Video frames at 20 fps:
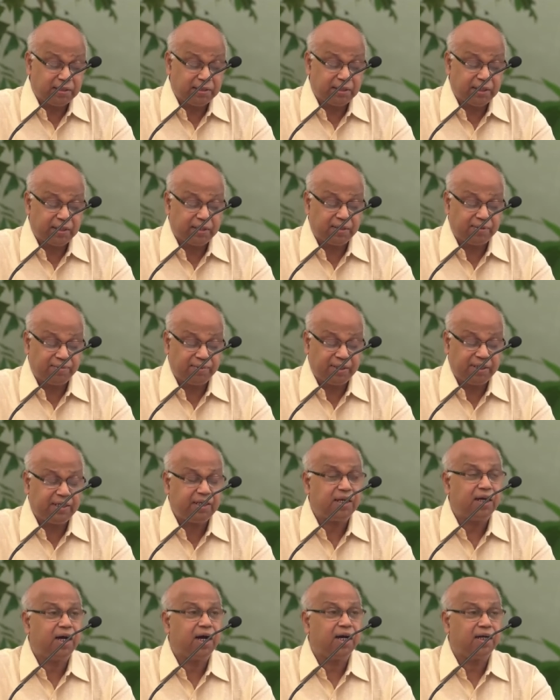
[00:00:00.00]
is at the very
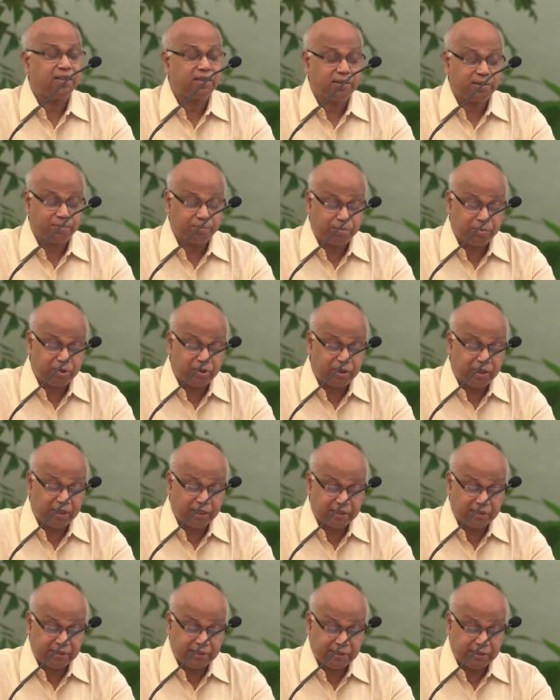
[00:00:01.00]
heart of
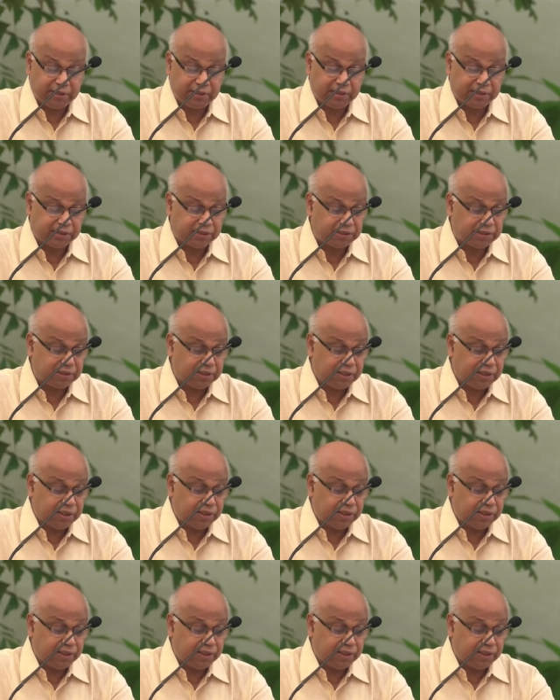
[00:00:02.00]
Buddha's teachings.